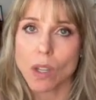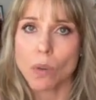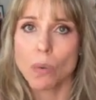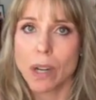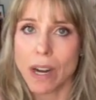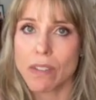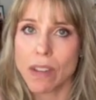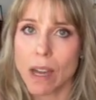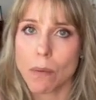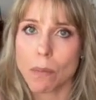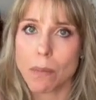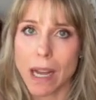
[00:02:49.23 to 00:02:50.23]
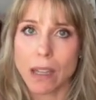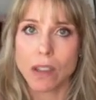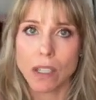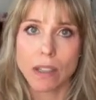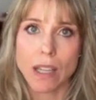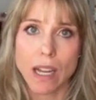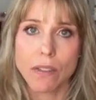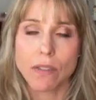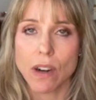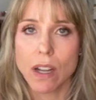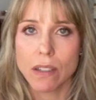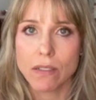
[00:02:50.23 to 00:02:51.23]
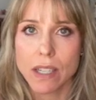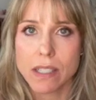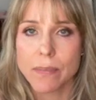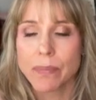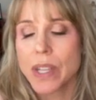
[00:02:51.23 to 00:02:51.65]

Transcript: whatever that might look like for all of us.